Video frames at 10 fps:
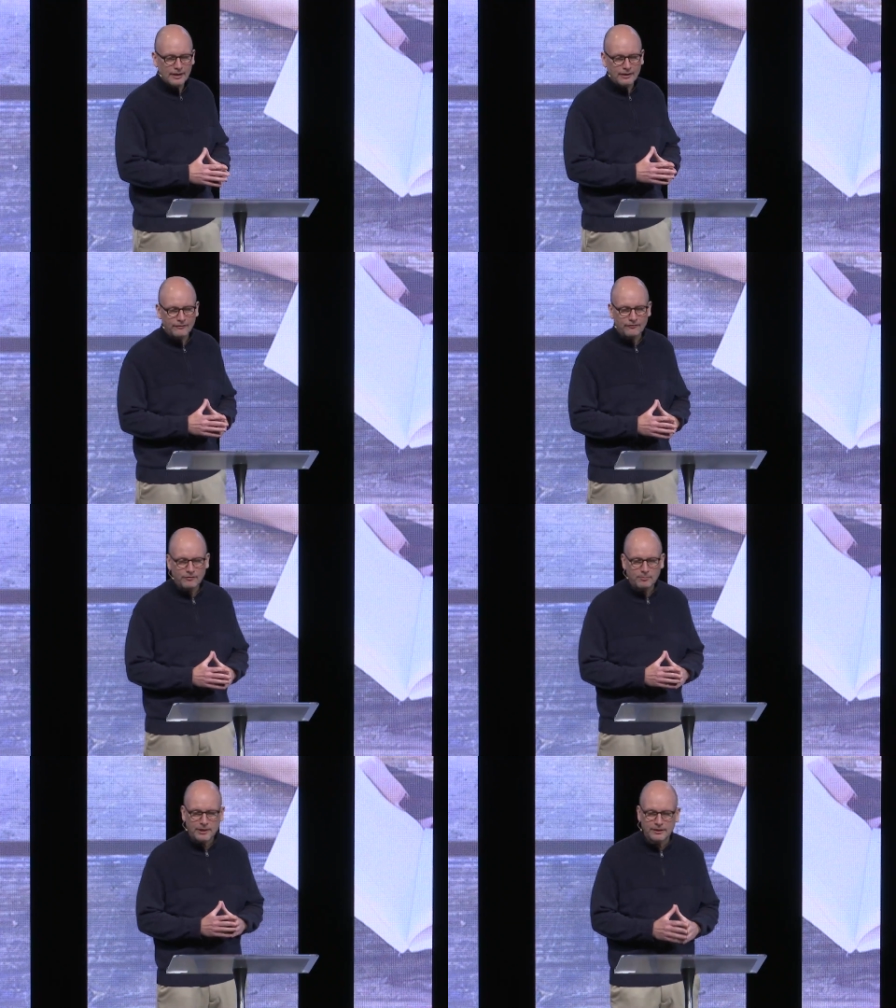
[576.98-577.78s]

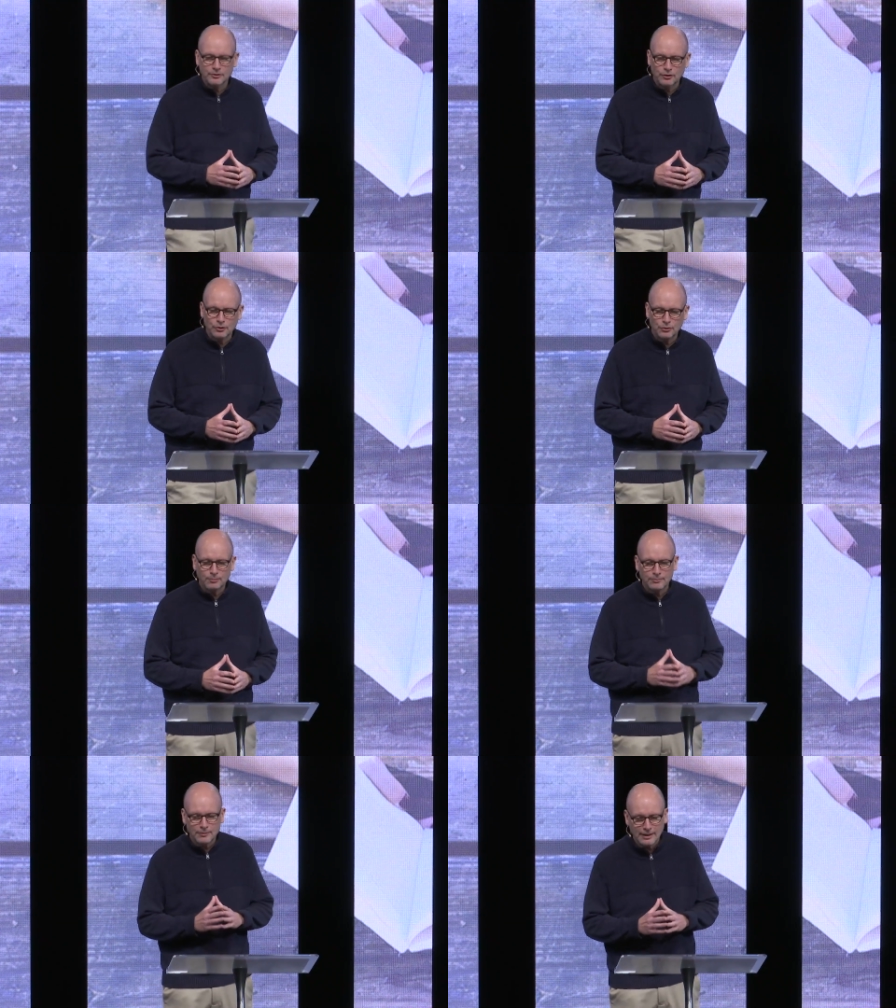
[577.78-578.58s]
of Peter,
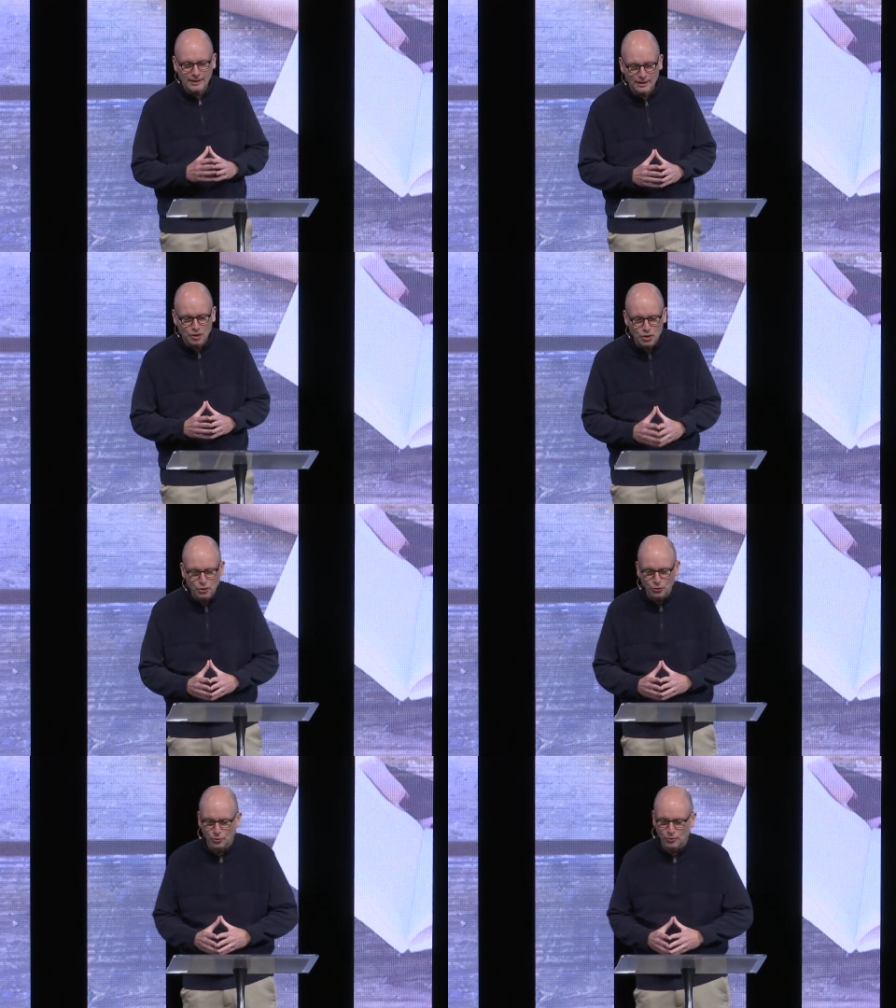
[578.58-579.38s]
whom he
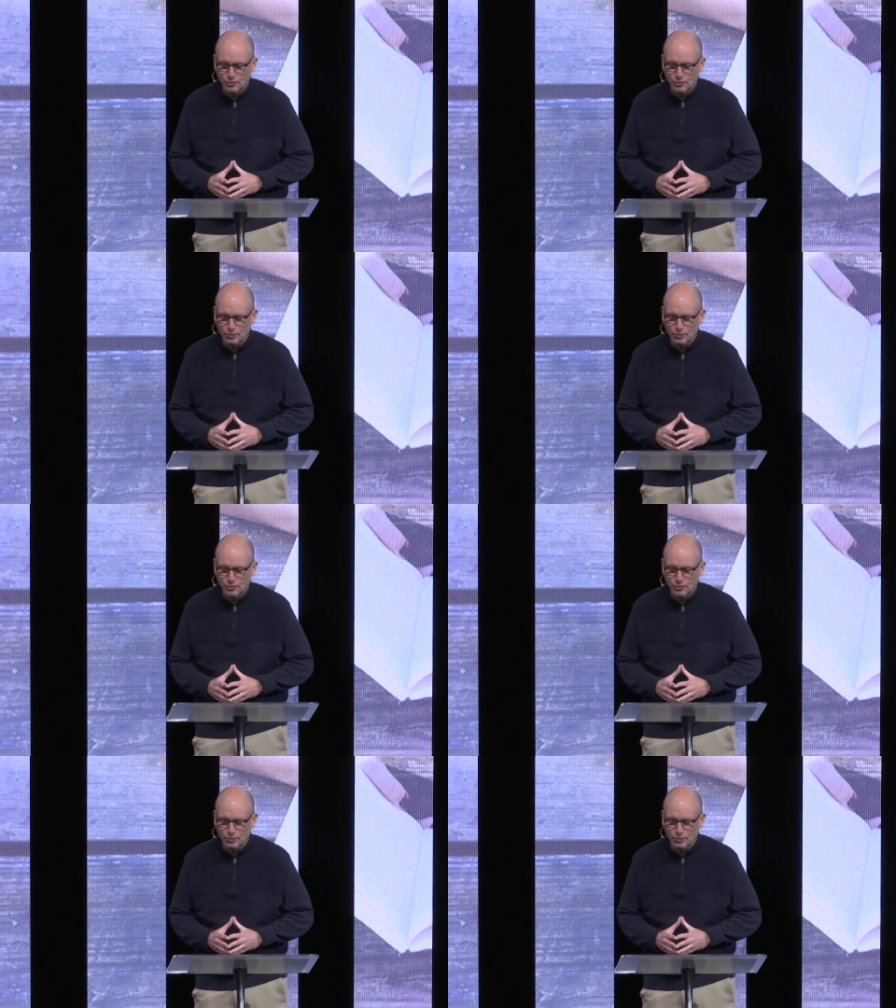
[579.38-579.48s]
knew